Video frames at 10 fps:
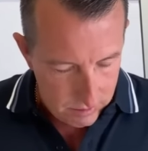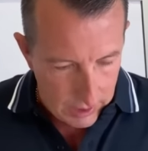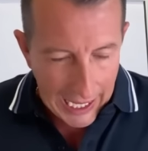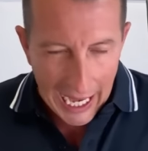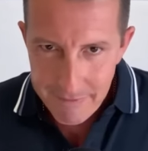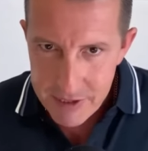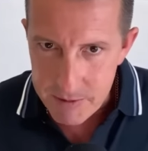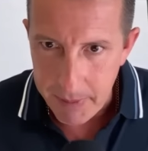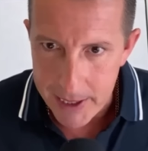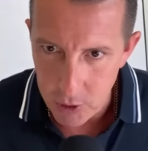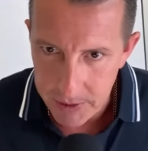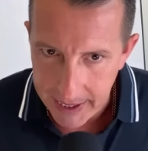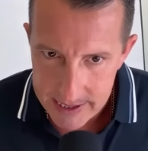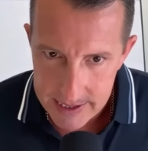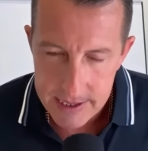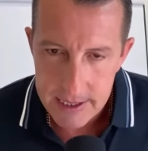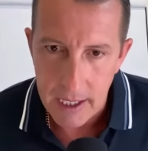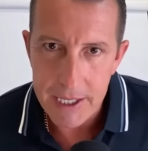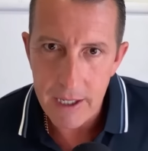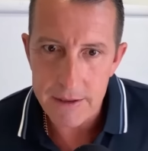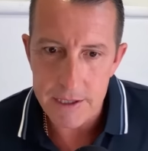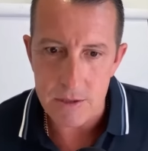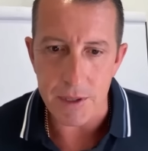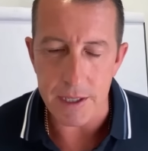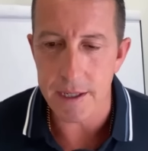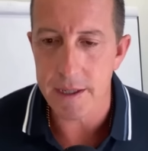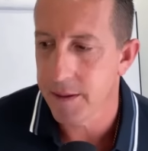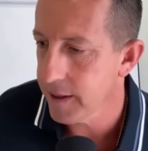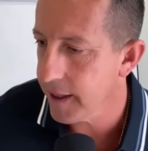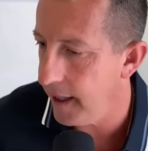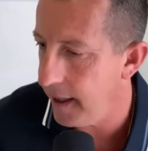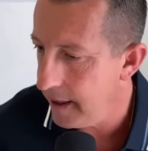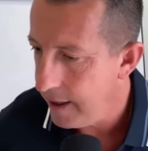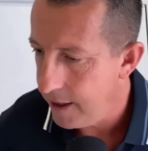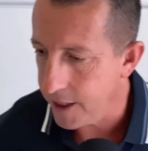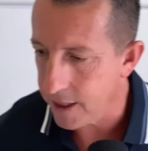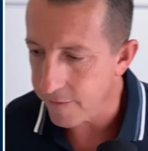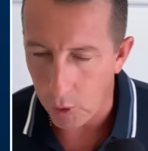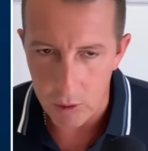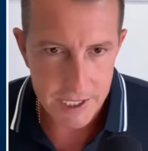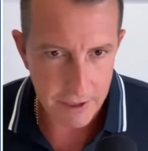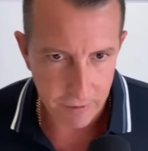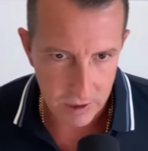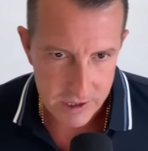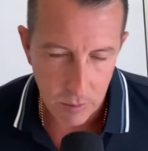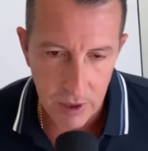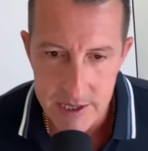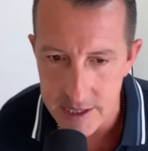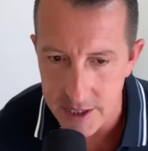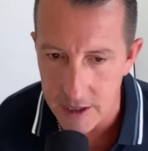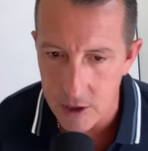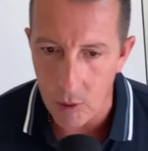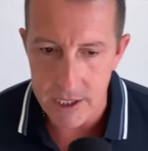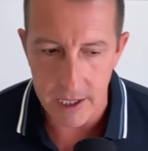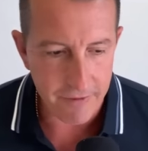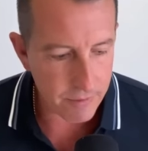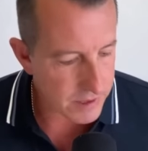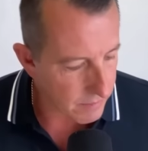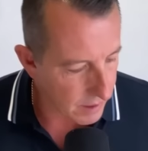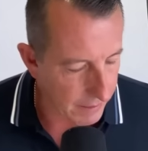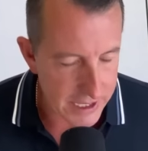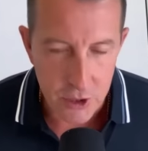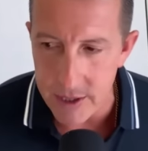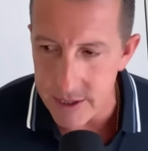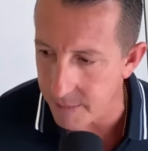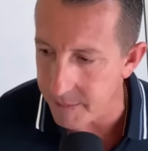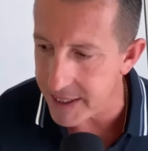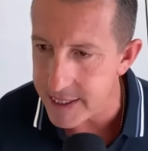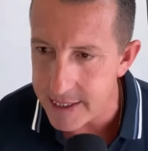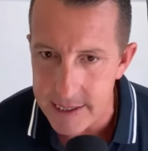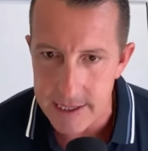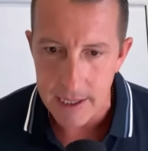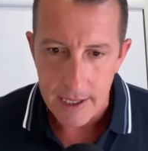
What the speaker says: I have some special guests coming on this week. Okay. You're going to, of course, hear from Russell Brunson. You're going to, of course, hear from some of my students and mentees.